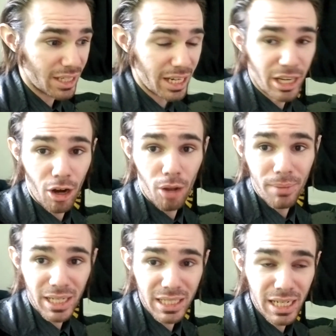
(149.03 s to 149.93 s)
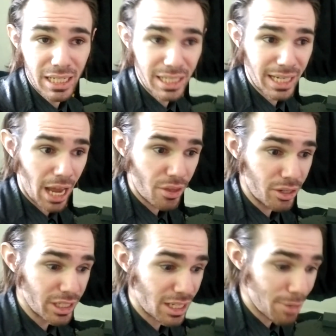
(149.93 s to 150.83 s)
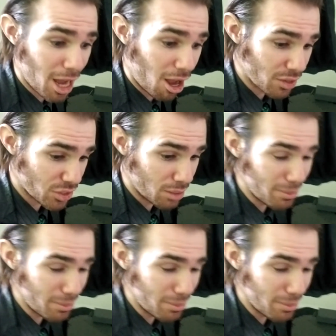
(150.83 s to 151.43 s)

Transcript: getting it all mixed in together, and it's gonna be awesome.